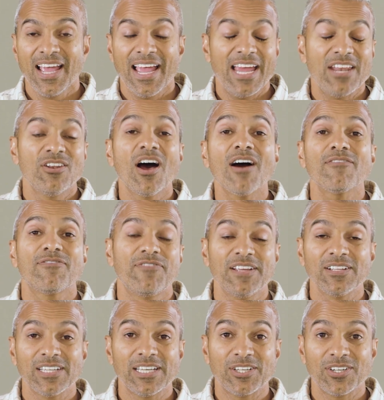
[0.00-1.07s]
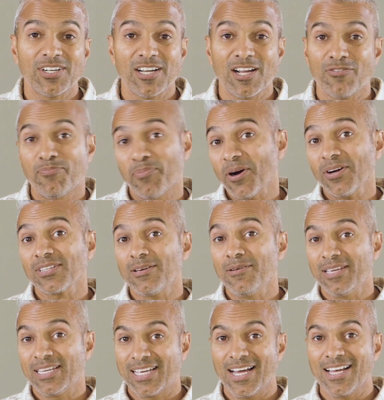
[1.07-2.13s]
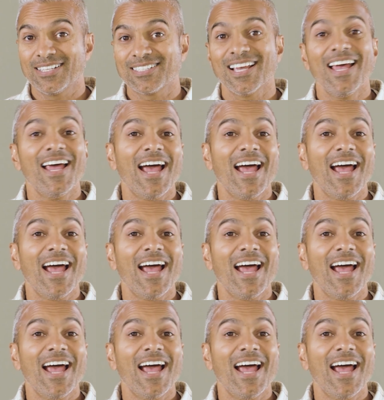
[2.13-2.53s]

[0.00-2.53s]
and not feeling good enough, partly because